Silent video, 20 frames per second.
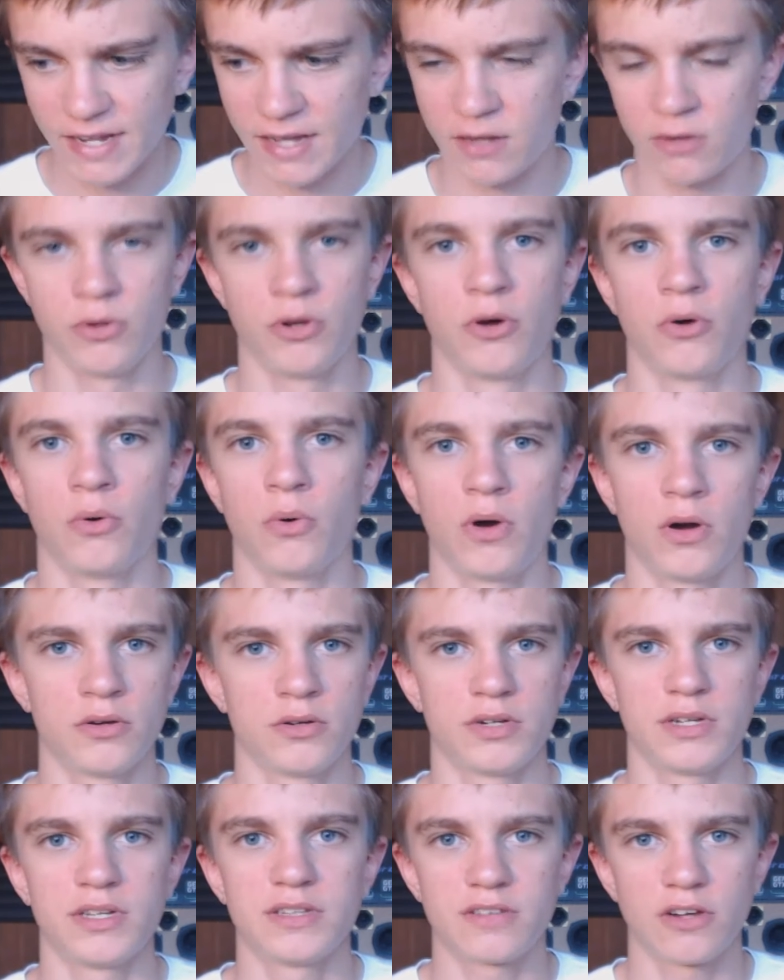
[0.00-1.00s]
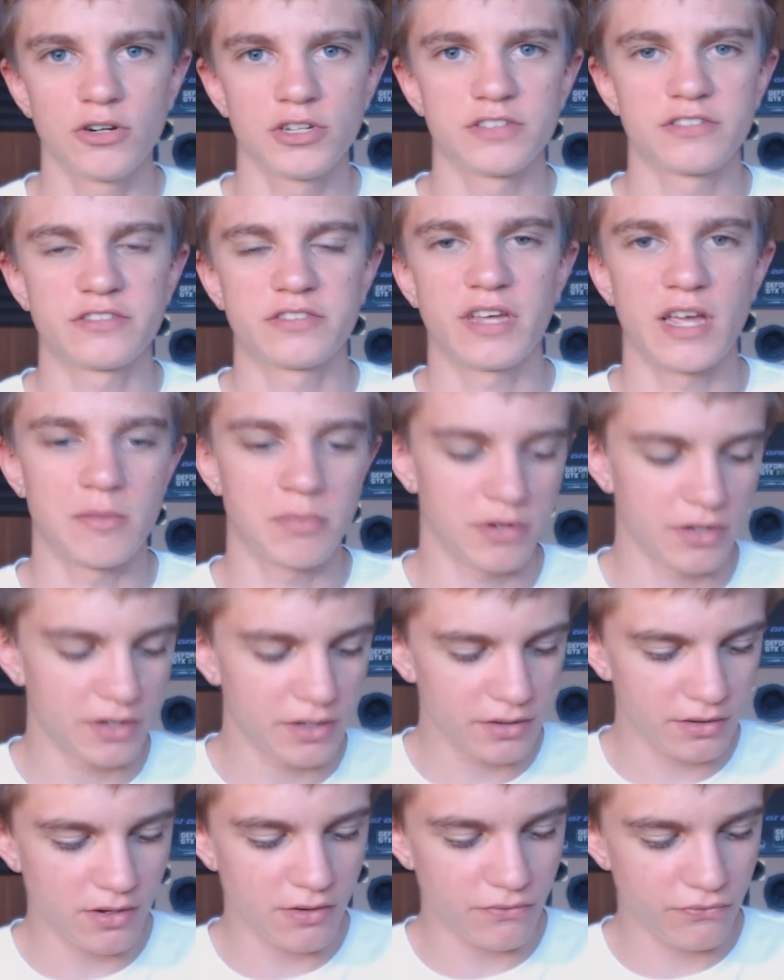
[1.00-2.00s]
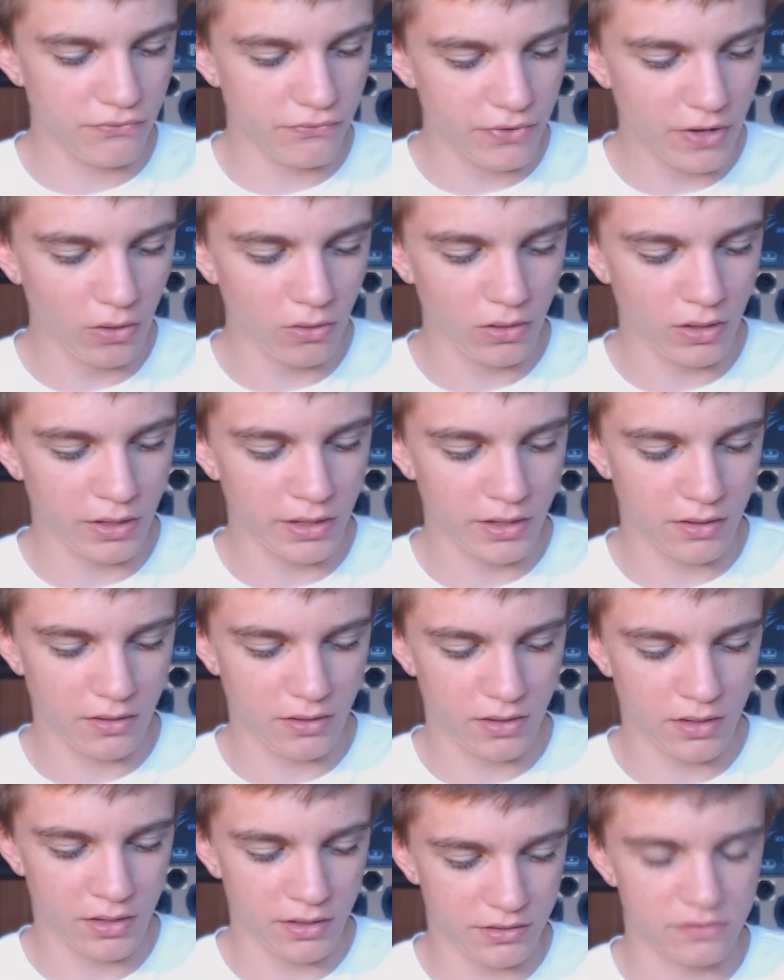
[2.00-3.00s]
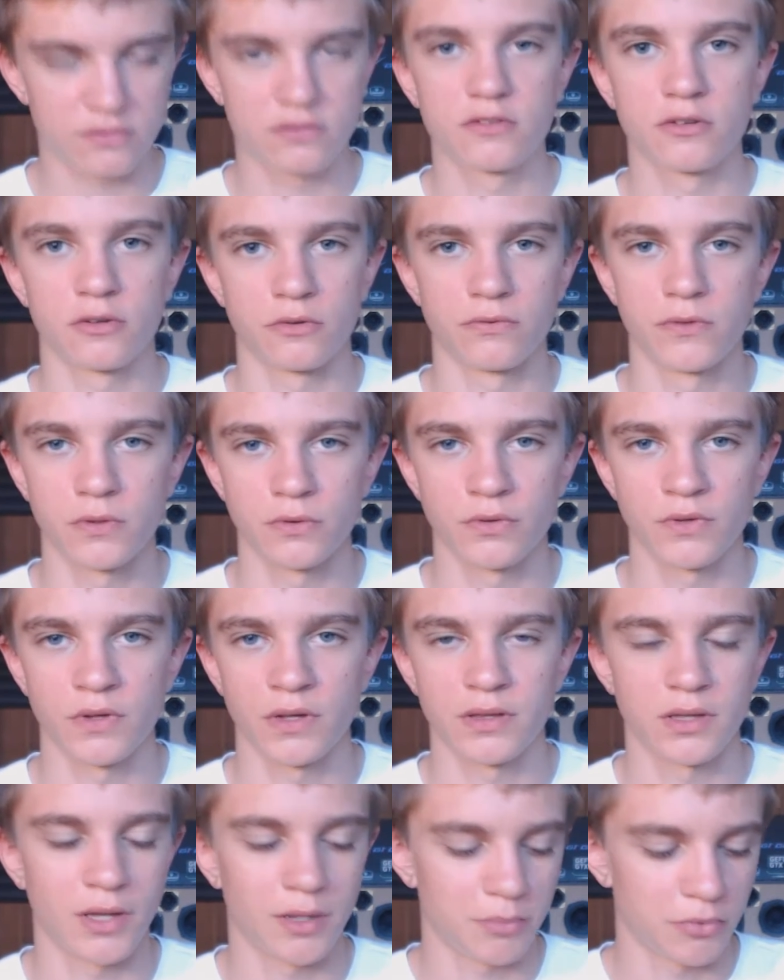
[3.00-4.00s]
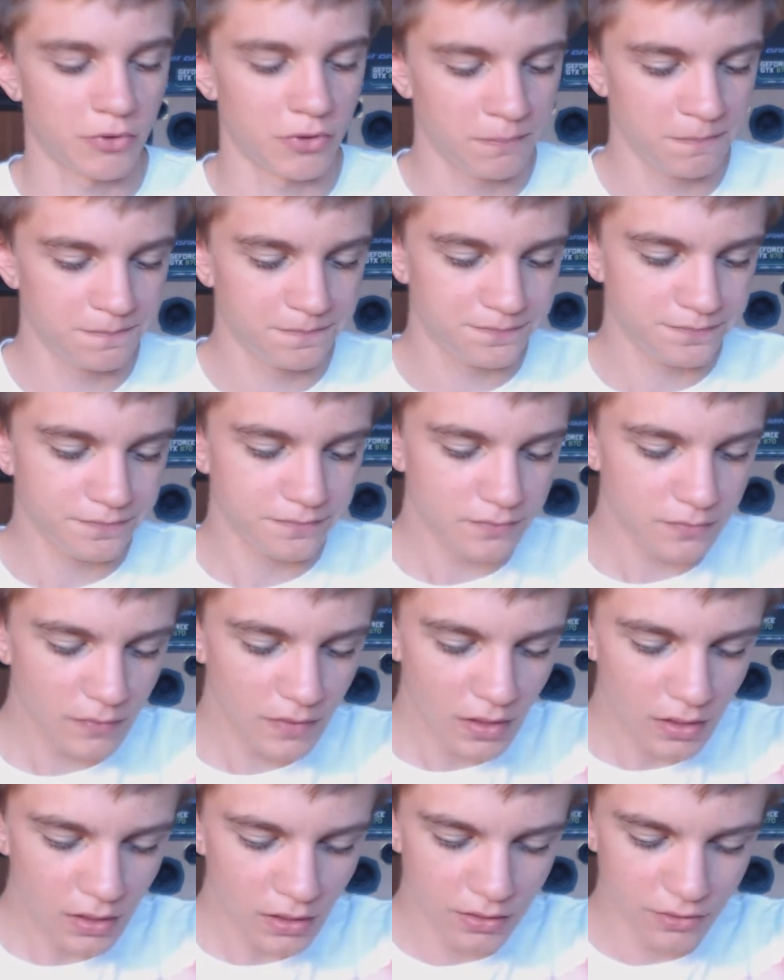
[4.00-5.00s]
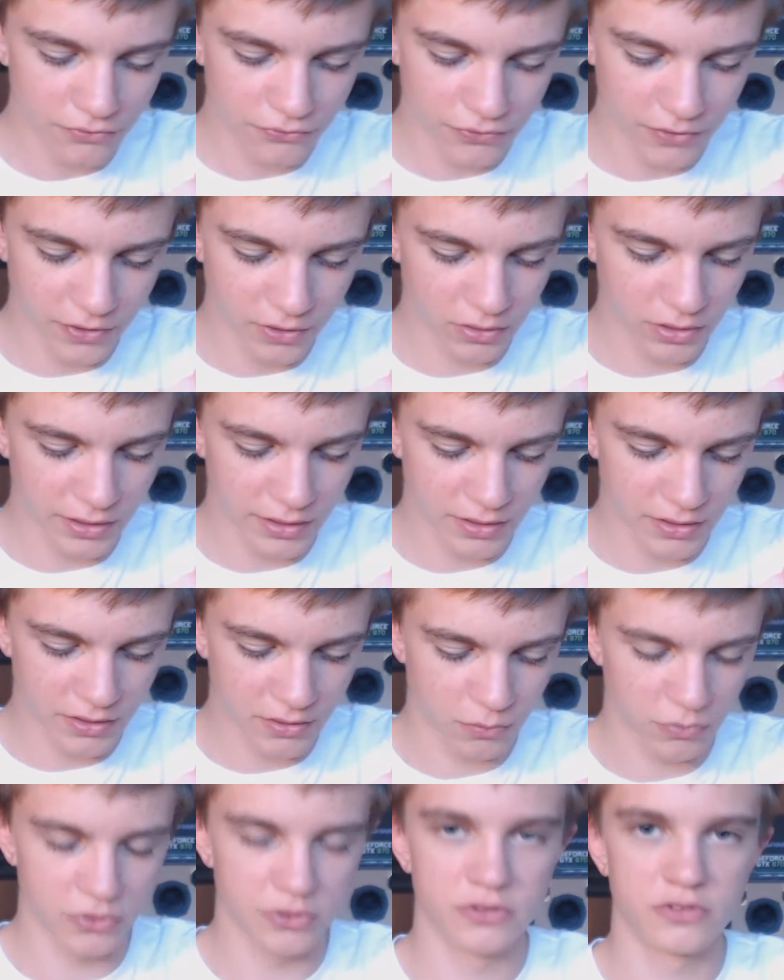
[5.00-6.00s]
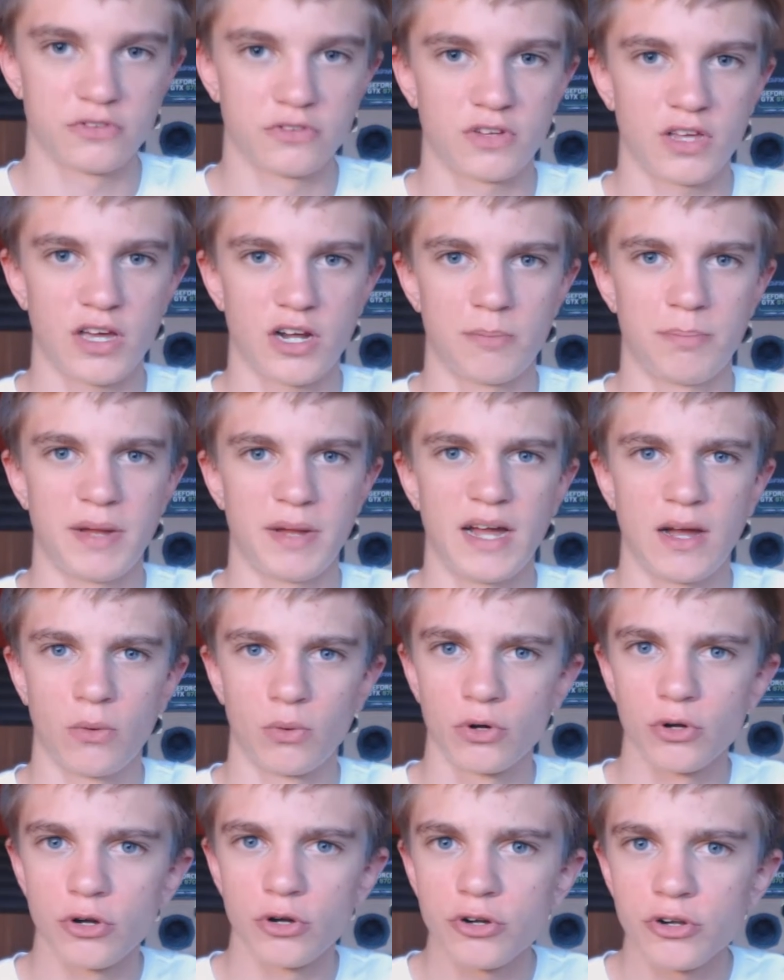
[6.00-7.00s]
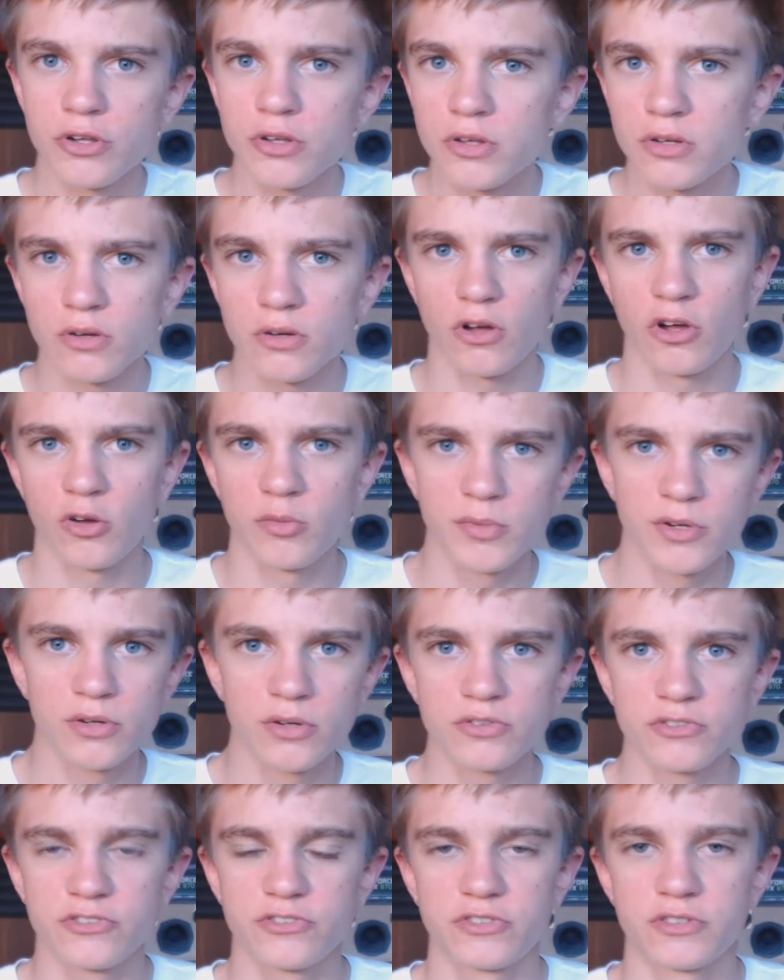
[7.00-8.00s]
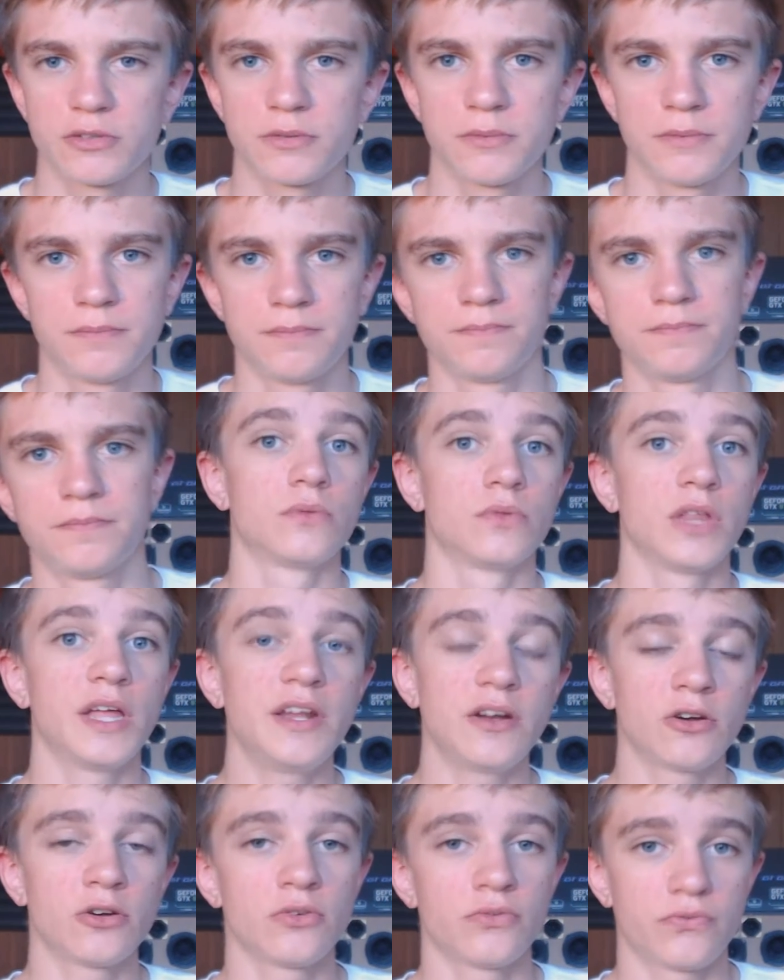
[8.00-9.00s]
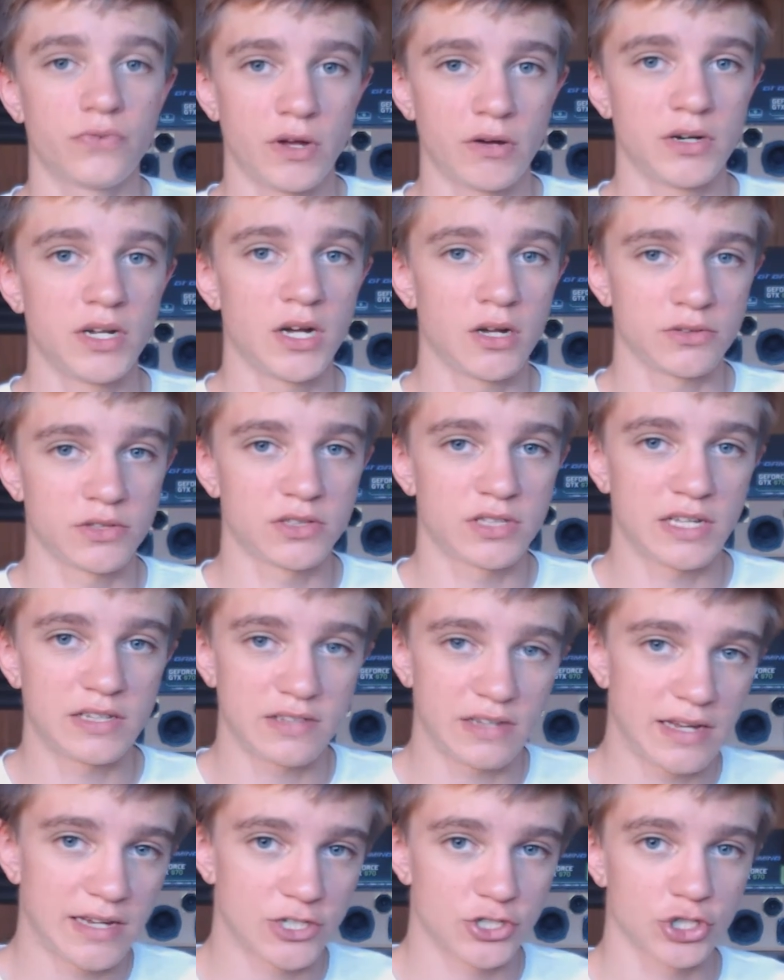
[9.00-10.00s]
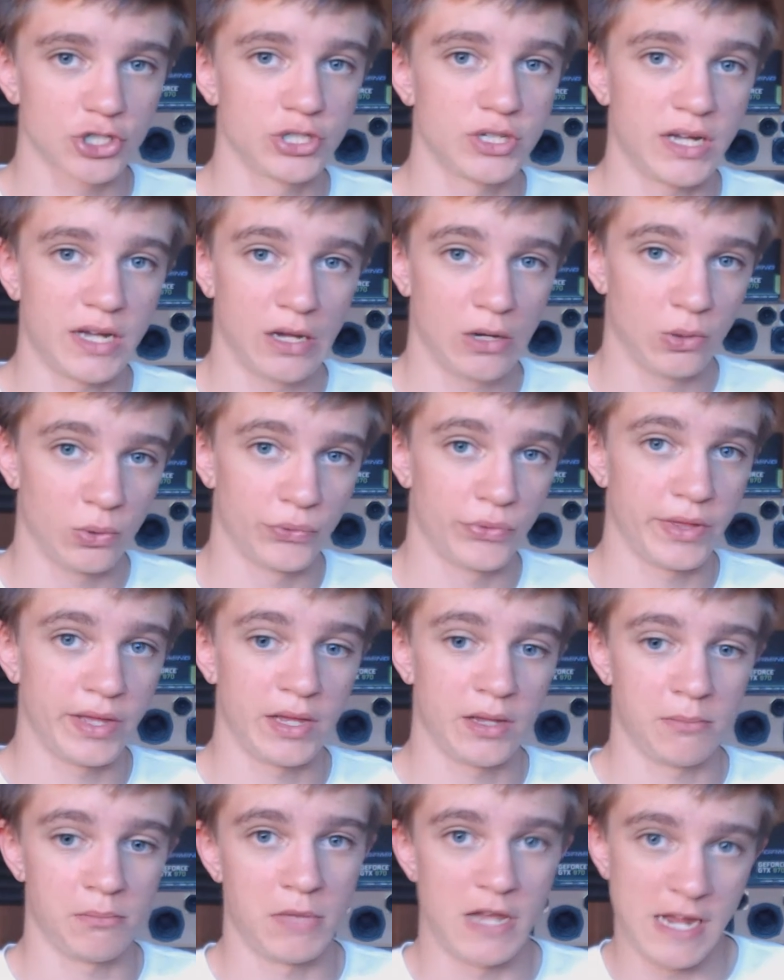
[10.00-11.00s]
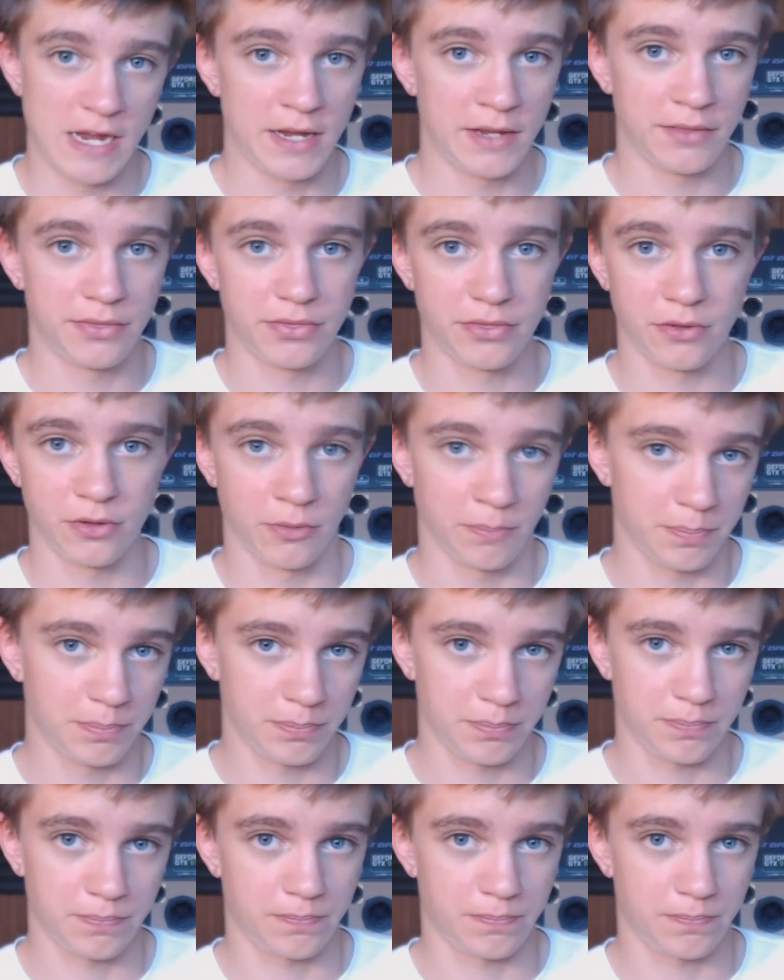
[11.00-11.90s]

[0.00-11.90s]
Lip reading: I don't know, it's hard to say, but it felt like, and it still feels like that, but it felt like it was kind of powdered almost. Later found out that that's actually how they made the